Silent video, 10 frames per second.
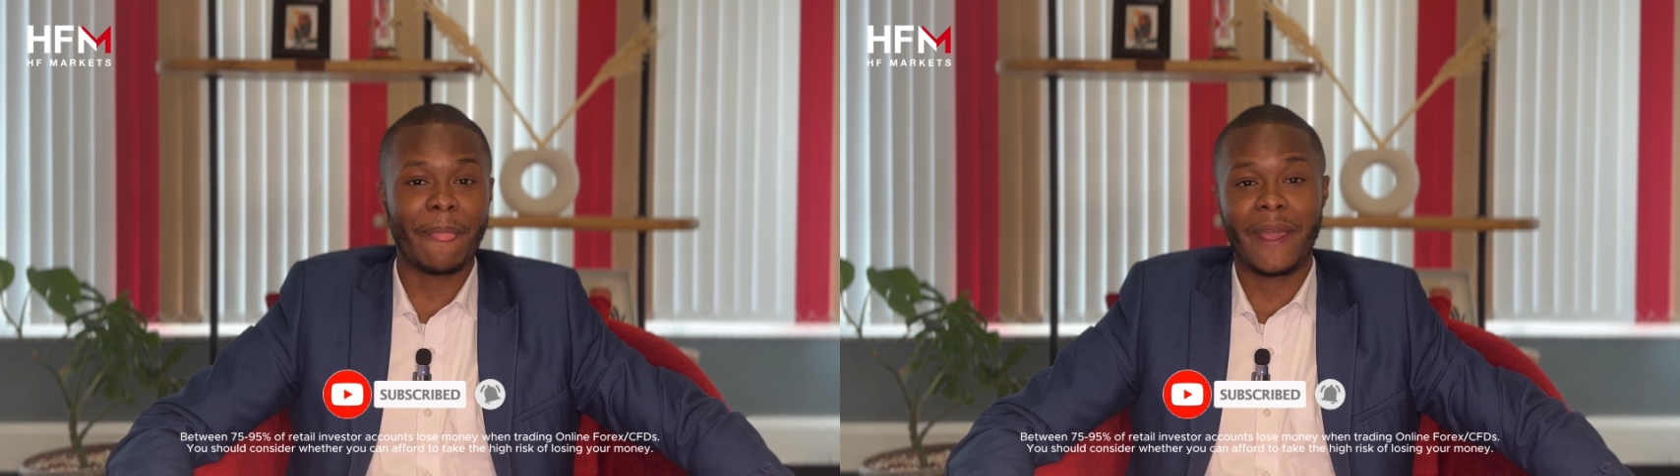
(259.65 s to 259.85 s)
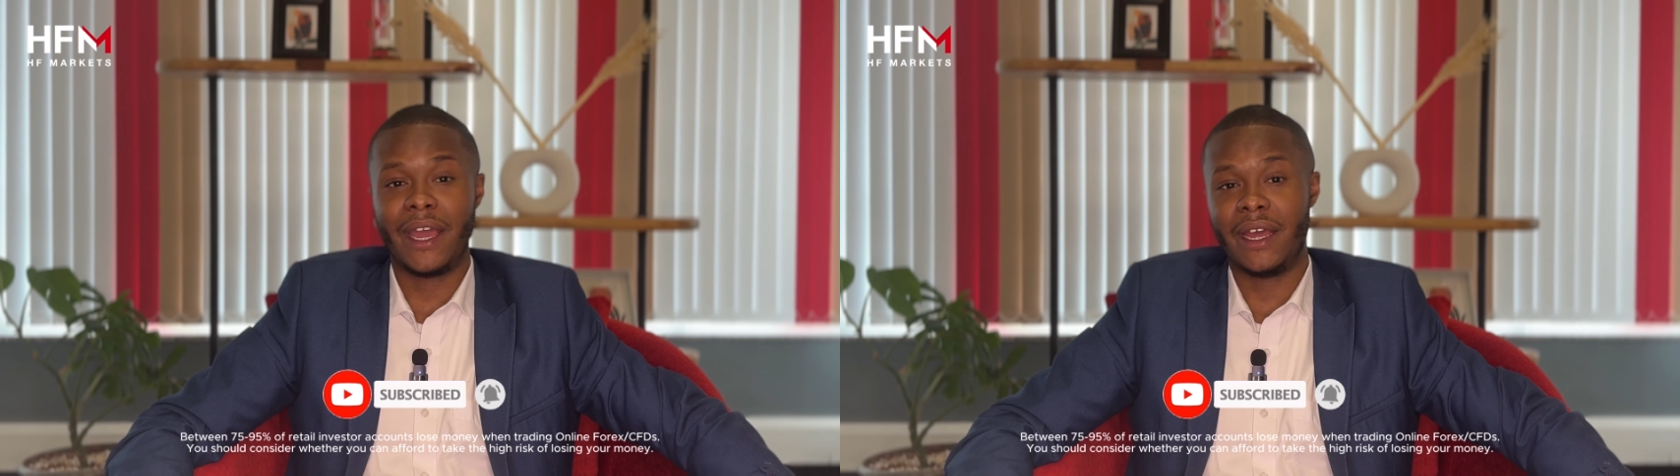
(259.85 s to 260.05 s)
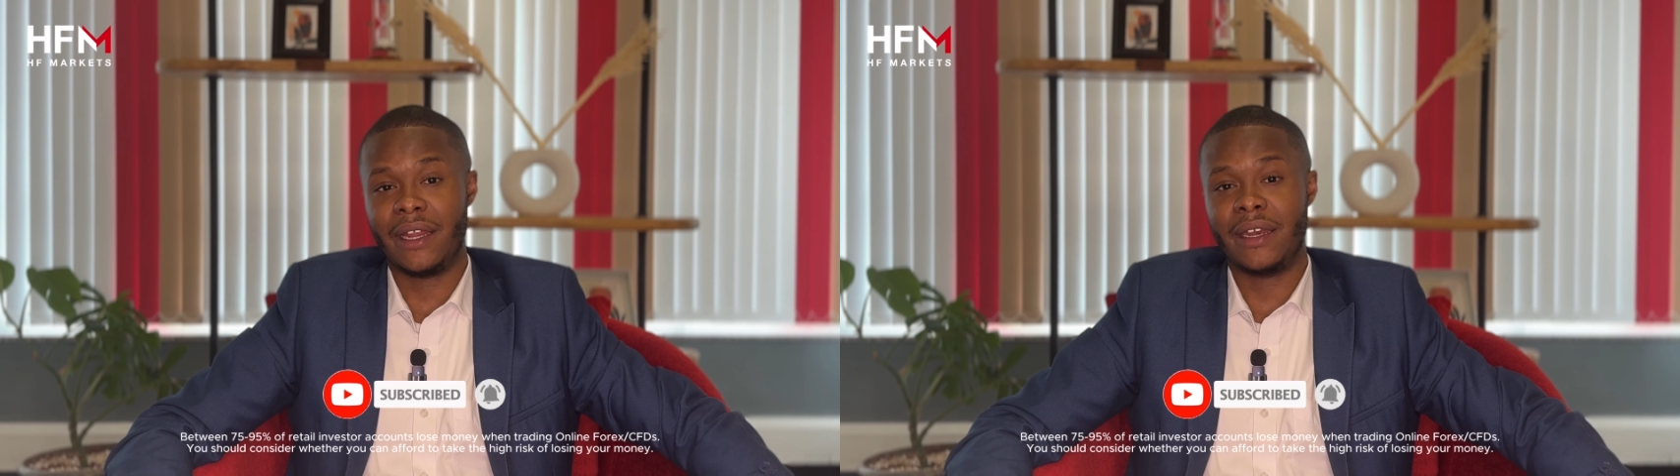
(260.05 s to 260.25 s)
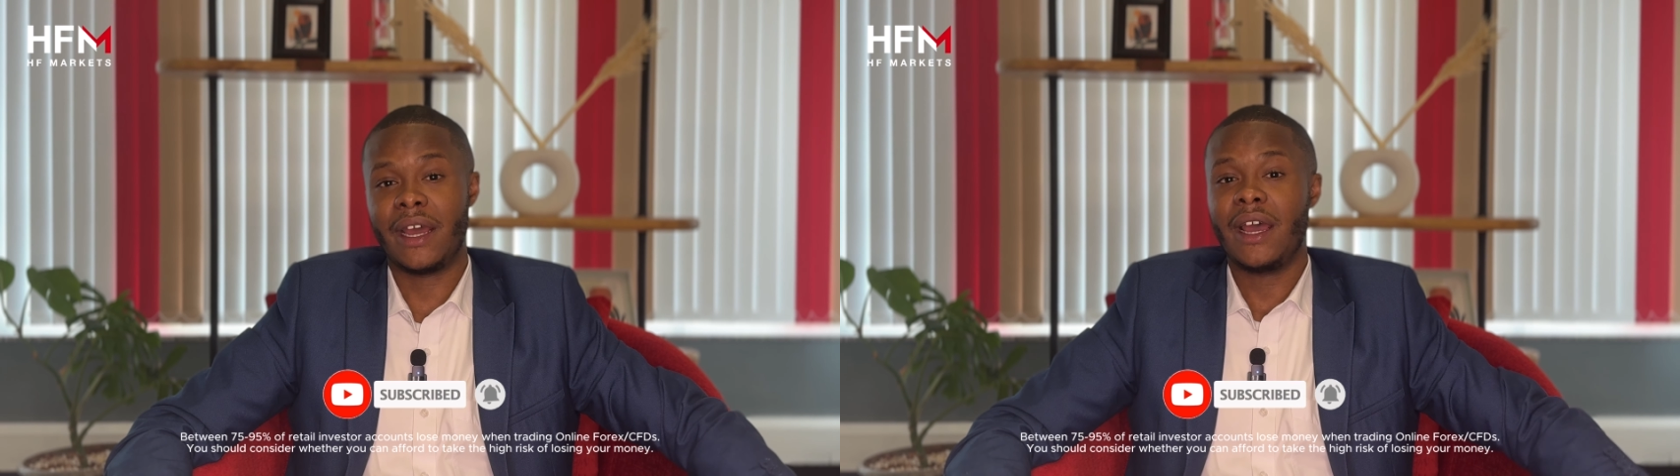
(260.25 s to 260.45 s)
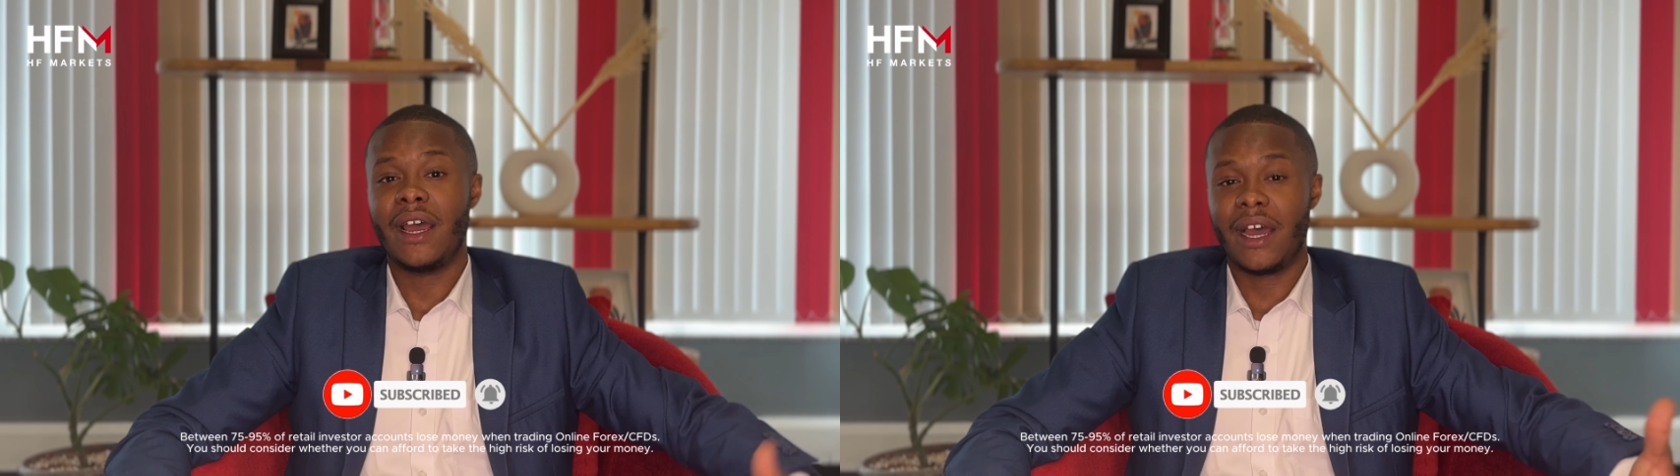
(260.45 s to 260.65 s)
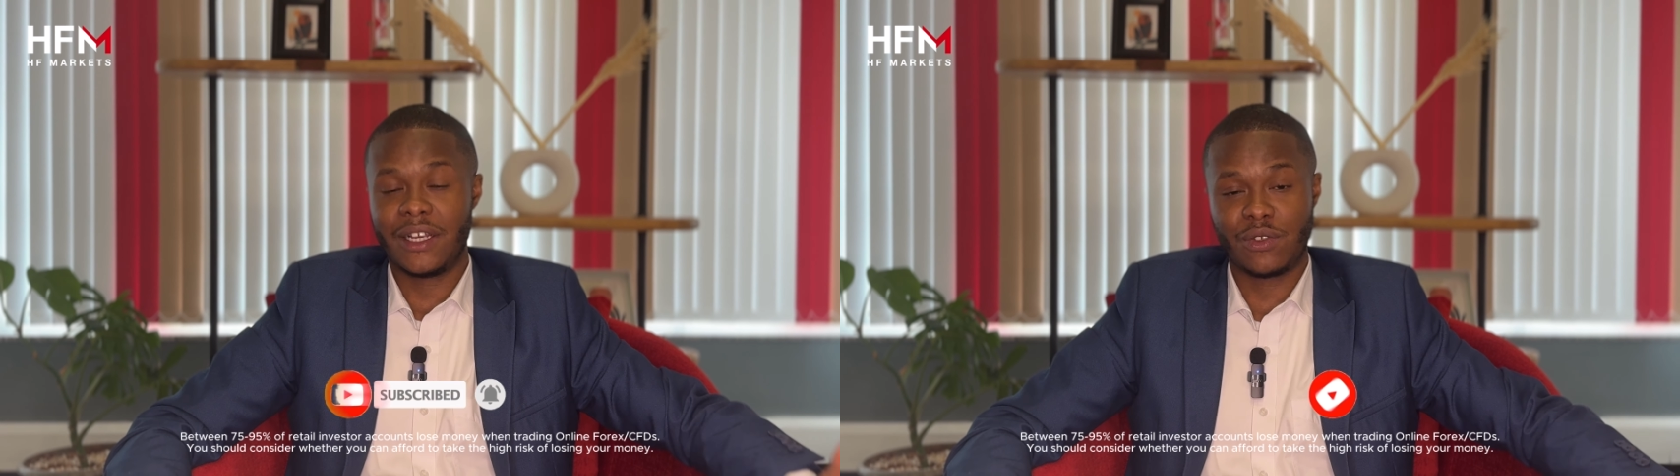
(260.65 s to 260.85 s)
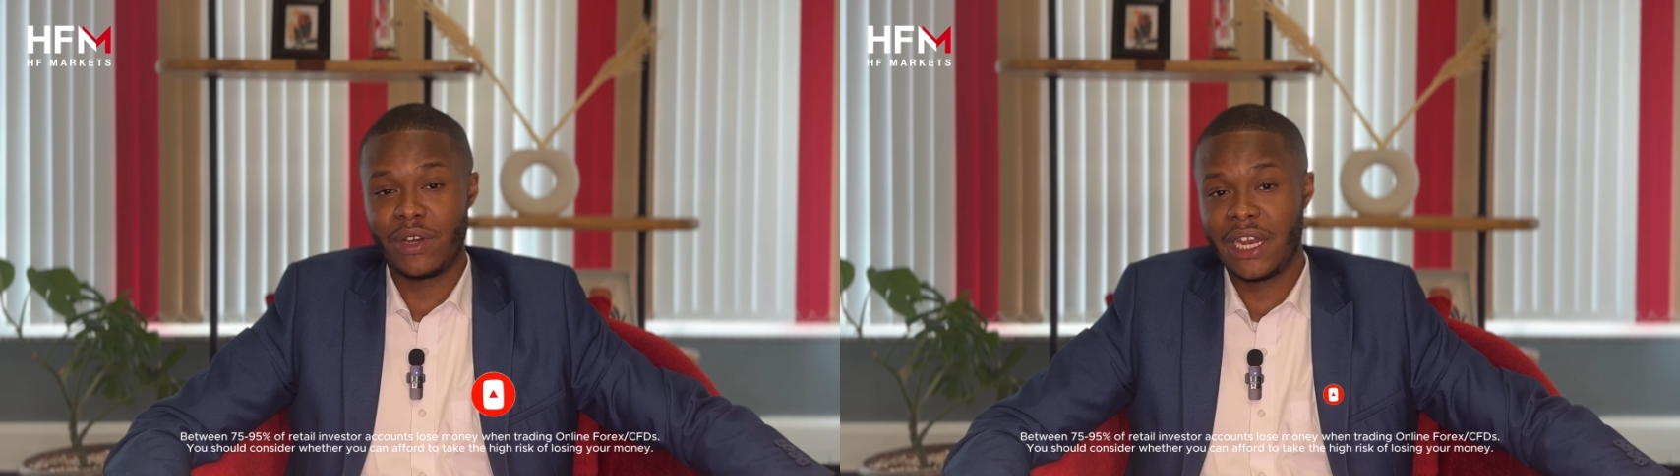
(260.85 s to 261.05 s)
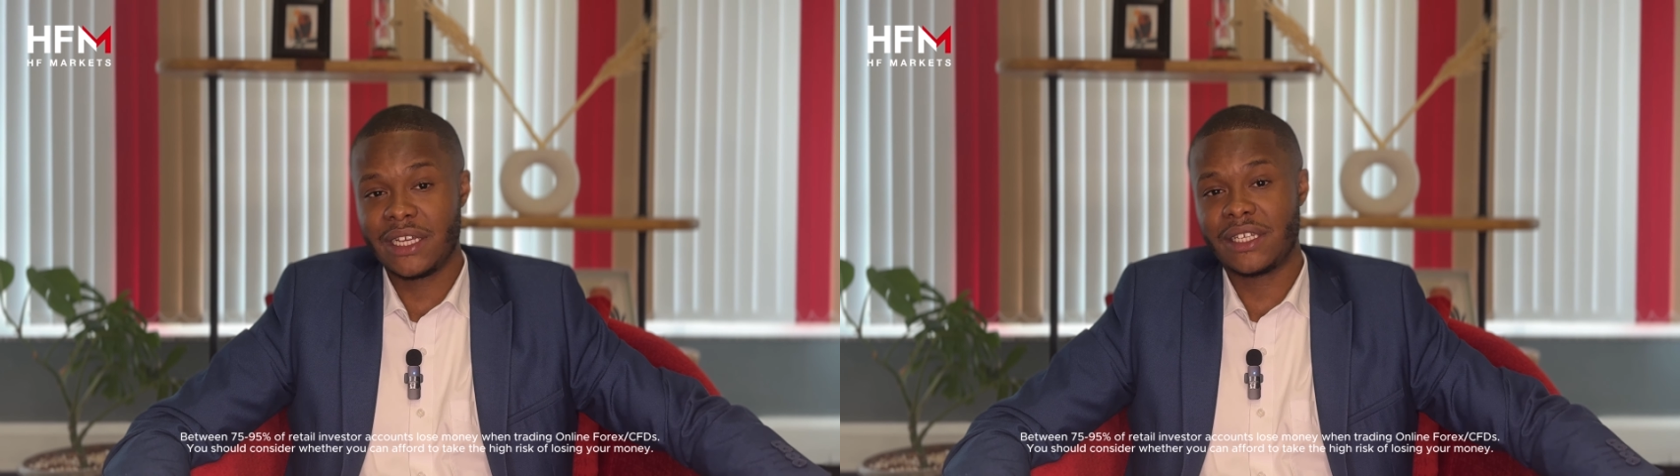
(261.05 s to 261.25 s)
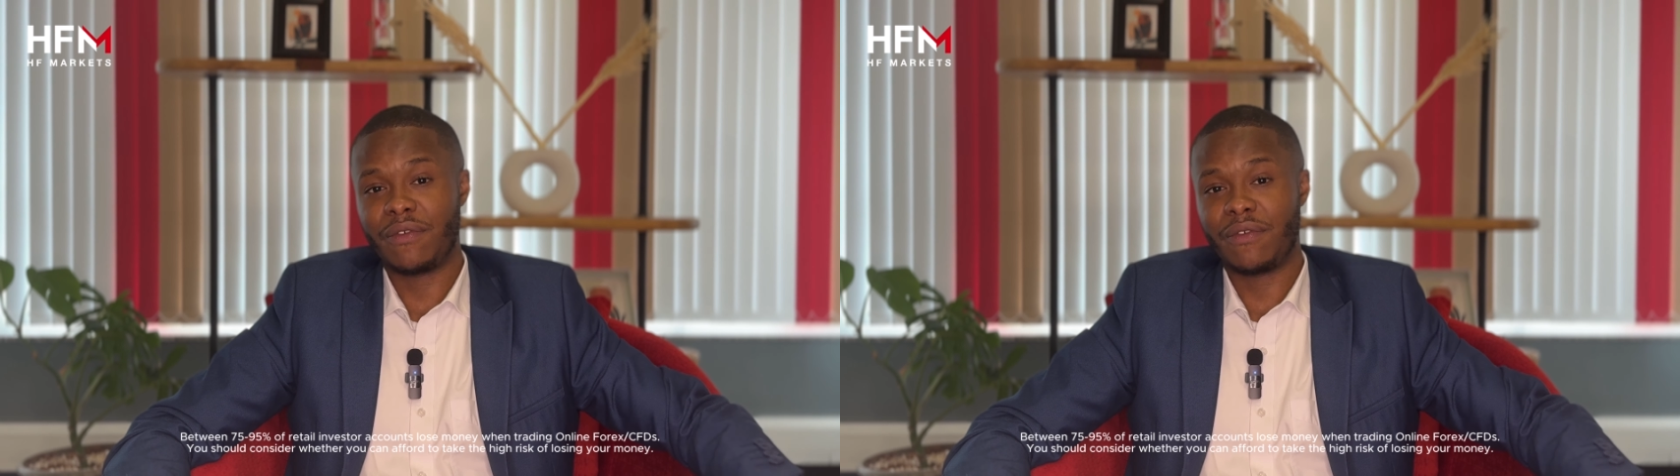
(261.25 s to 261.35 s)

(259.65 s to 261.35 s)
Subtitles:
and as well as